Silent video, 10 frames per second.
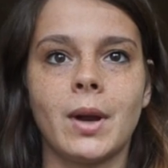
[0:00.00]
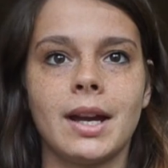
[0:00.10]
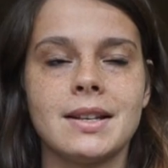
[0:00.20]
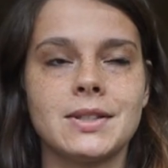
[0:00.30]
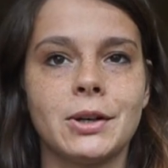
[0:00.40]

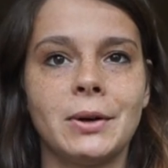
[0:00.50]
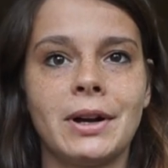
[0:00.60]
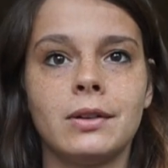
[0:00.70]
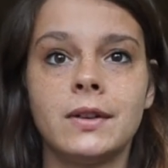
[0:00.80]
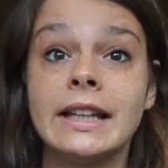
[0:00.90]
Okay, so
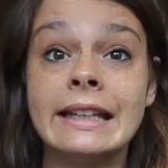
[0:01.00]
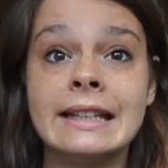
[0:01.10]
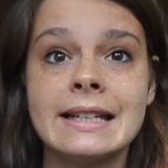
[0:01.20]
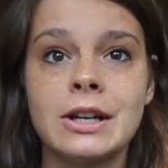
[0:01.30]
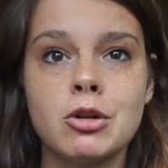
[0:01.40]
I really
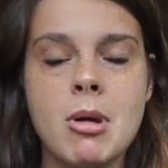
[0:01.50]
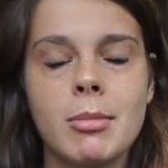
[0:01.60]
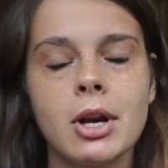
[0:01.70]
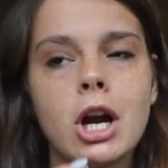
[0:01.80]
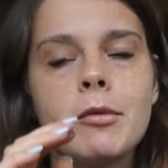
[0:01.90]
need to get a new
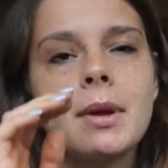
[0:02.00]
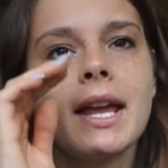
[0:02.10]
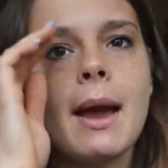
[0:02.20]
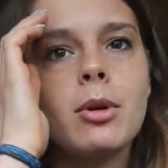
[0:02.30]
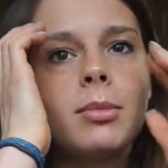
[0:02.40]
memory card for my
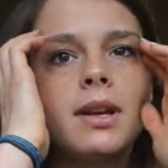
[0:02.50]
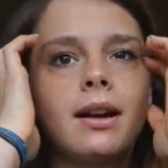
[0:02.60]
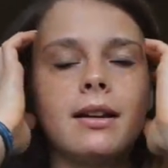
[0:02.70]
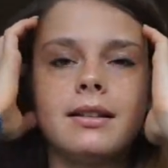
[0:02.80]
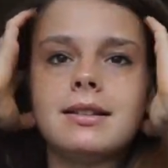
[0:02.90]
camera
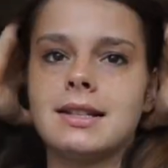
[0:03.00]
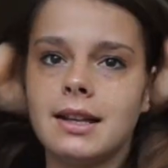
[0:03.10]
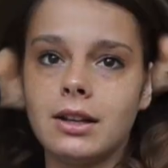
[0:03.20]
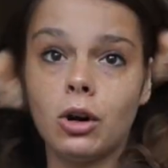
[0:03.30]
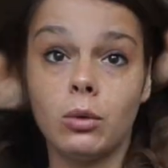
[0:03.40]
because
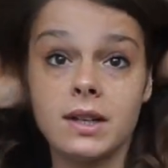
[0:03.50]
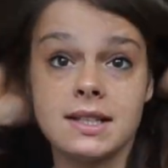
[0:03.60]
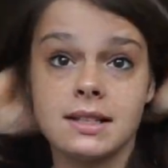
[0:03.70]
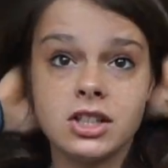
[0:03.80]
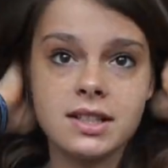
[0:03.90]
it
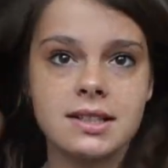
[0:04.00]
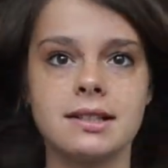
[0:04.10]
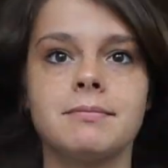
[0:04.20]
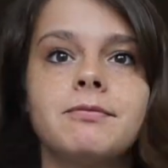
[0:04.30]
always just